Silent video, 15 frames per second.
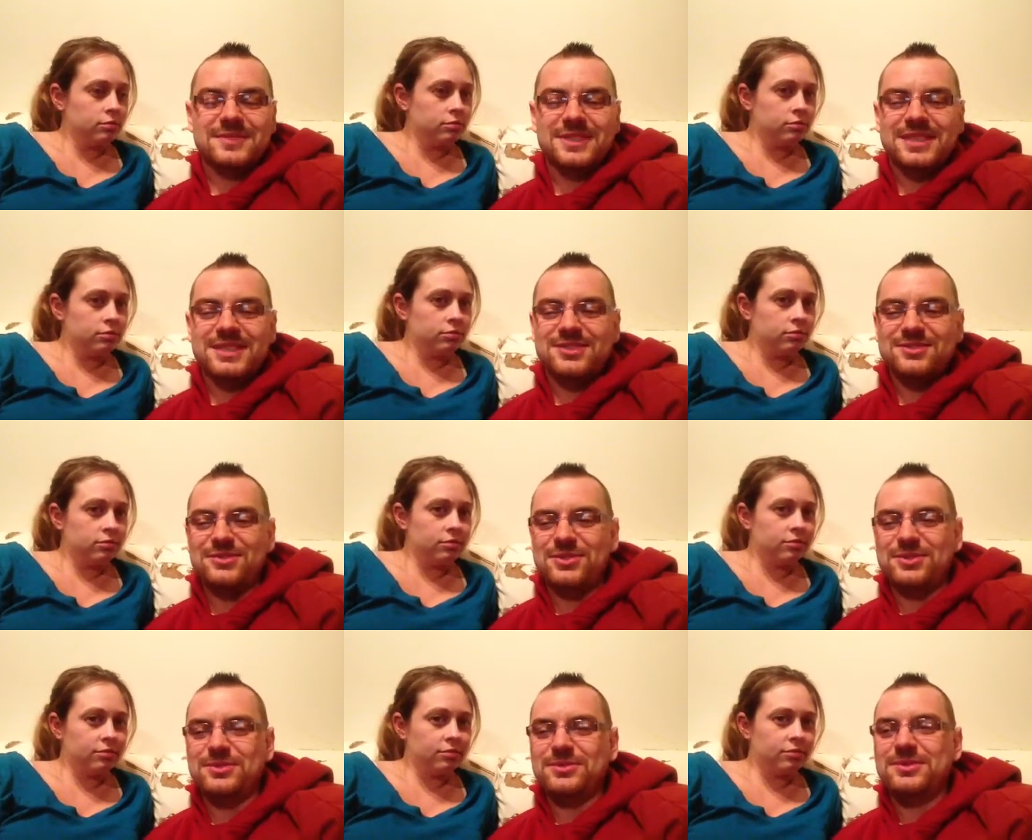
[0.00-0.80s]
Speaker 1: Yes, you
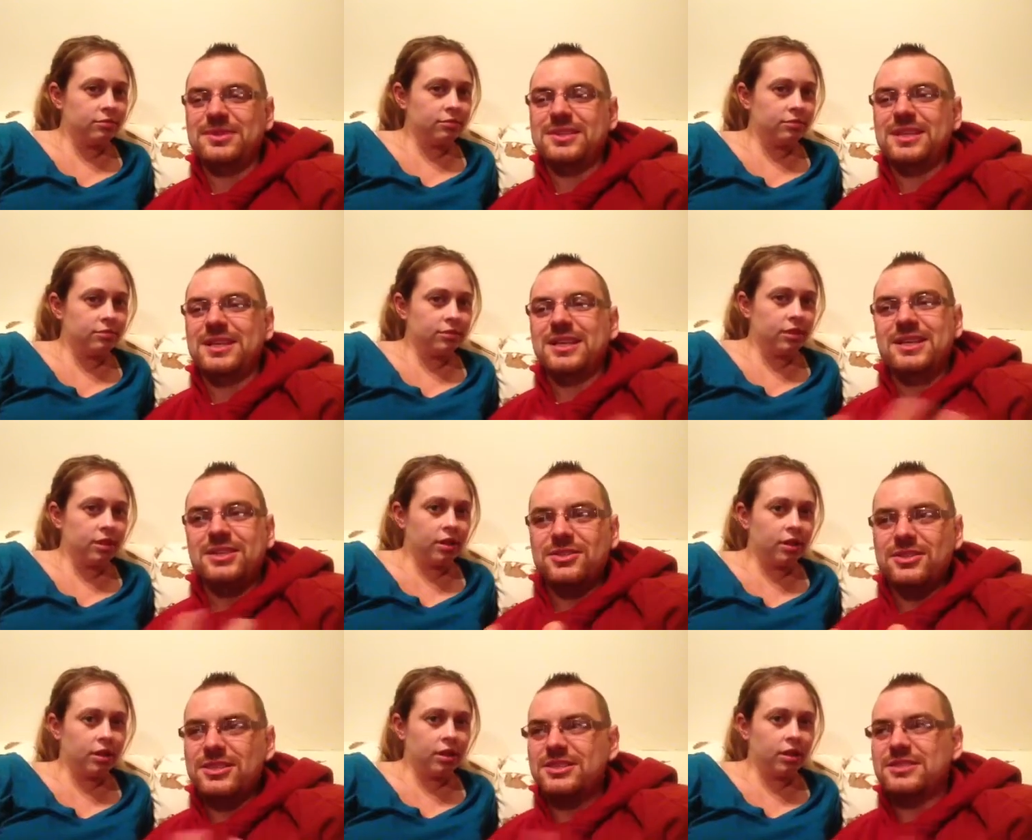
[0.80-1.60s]
do. You
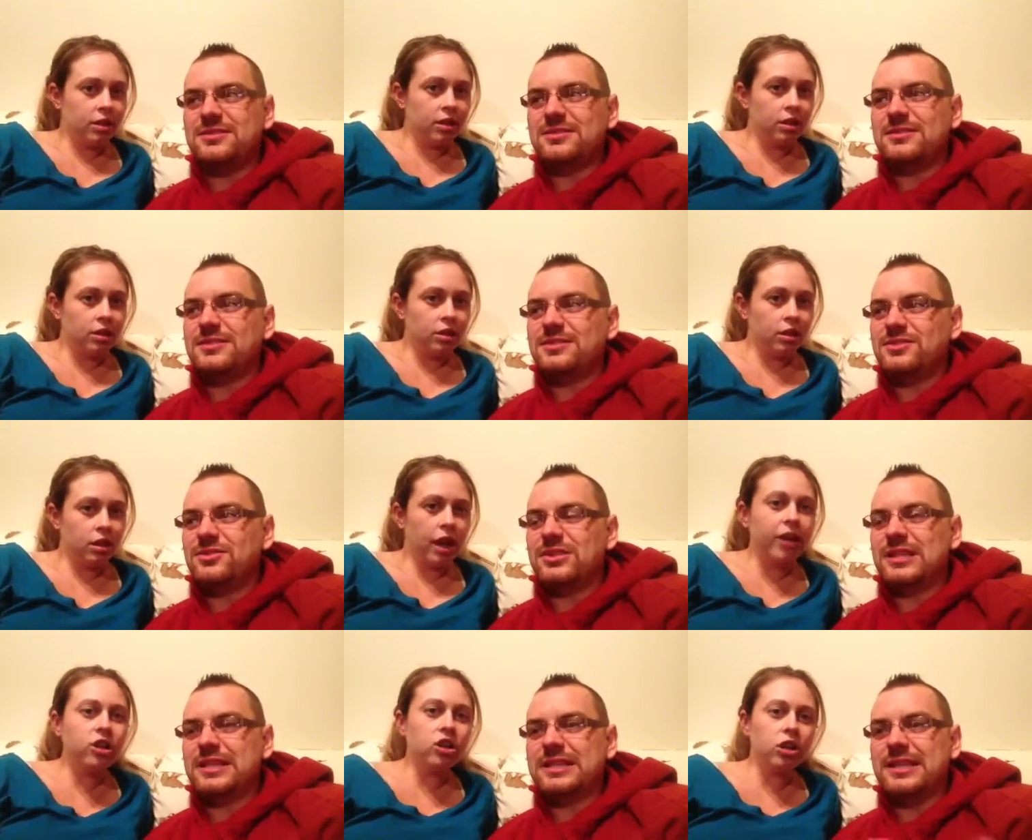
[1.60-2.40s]
did you
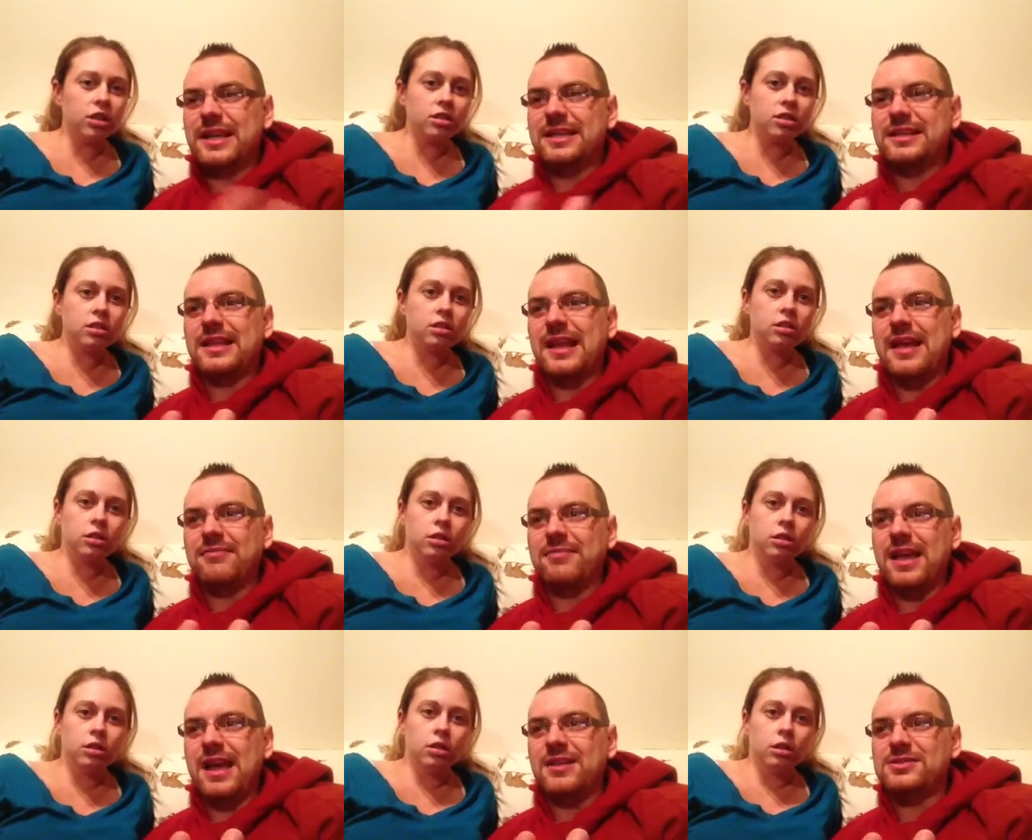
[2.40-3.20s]
cleaned like
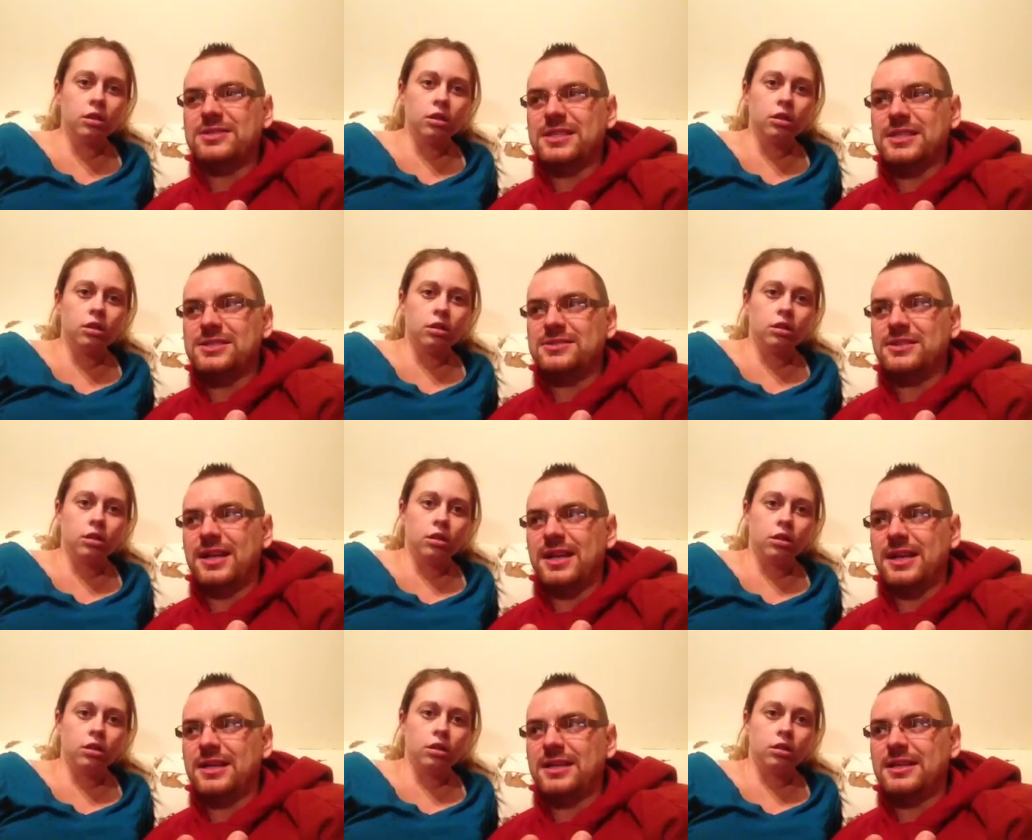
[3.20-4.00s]
half the house
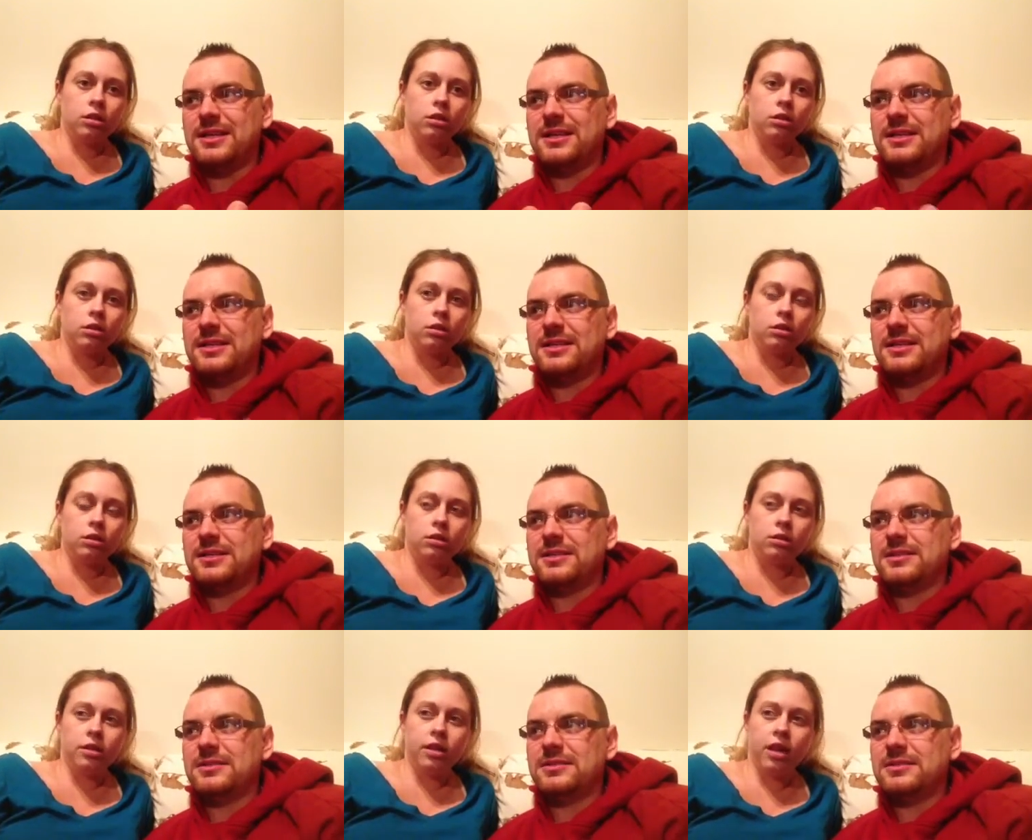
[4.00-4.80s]
yesterday?
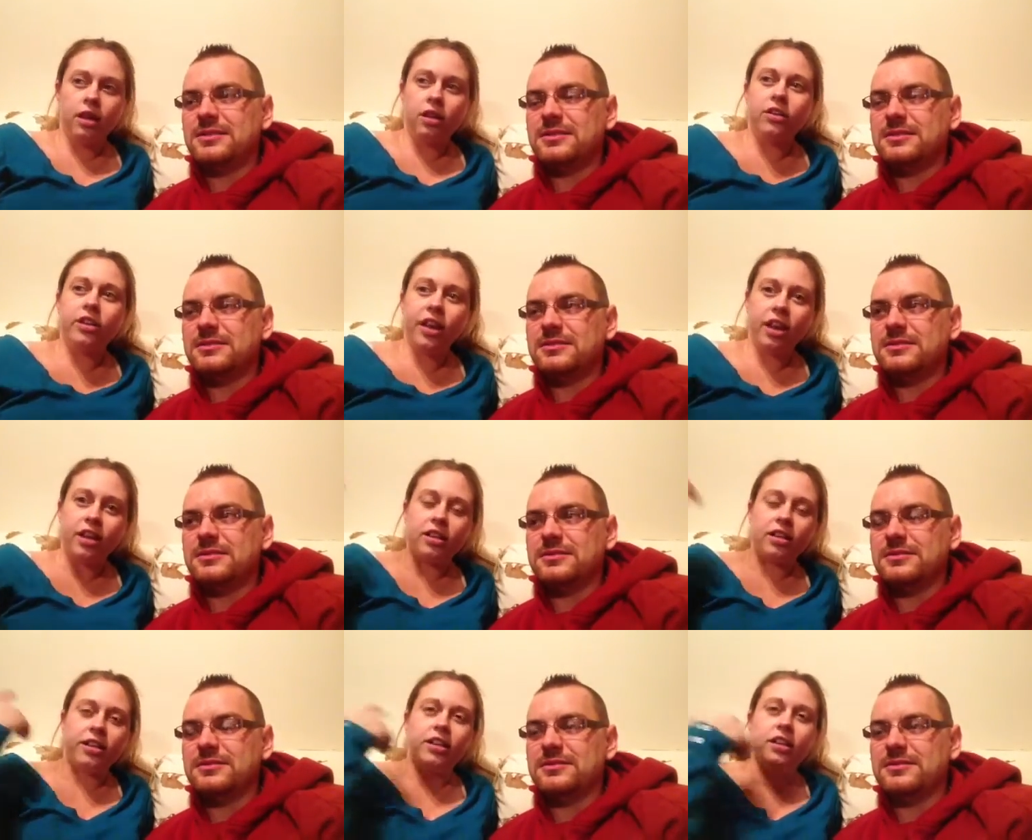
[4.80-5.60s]
Speaker 2: Yeah. Okay, I
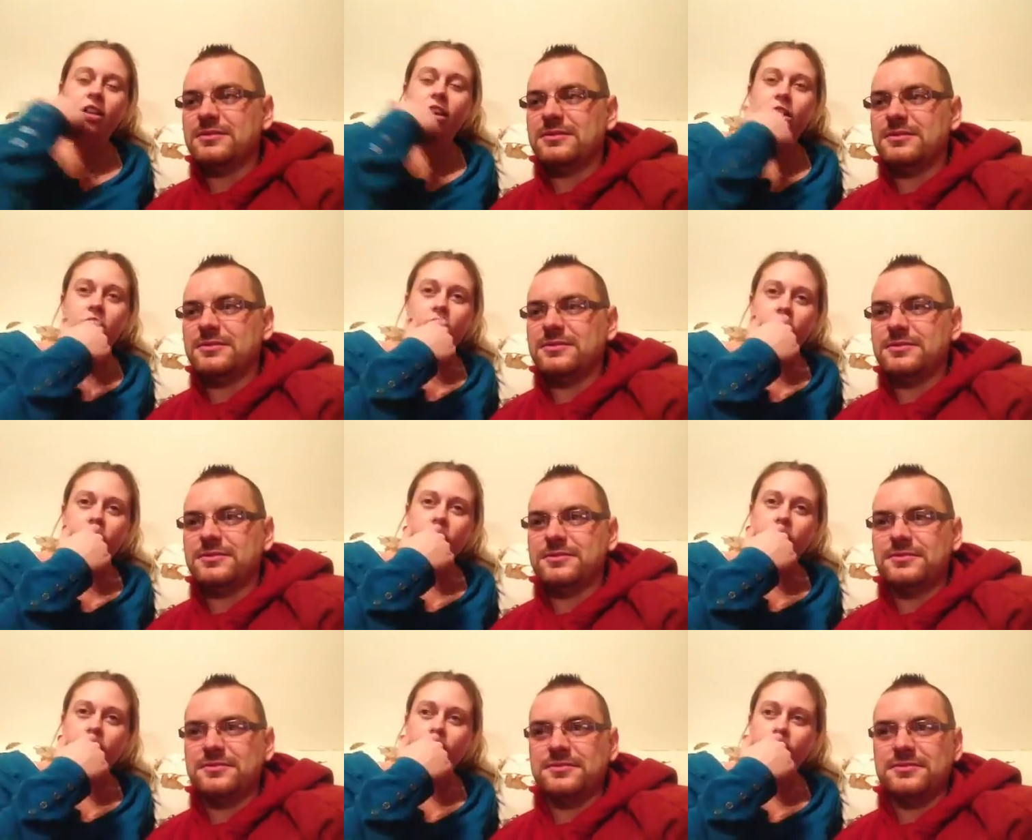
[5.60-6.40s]
clean and I
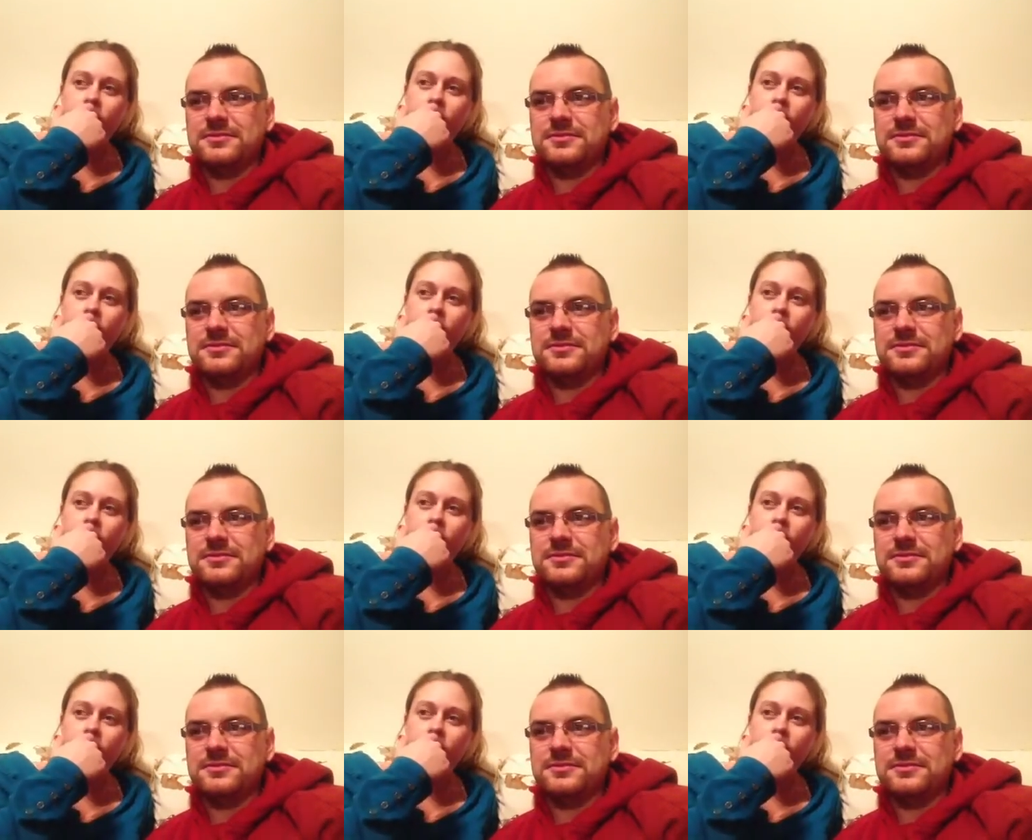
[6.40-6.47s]
cook.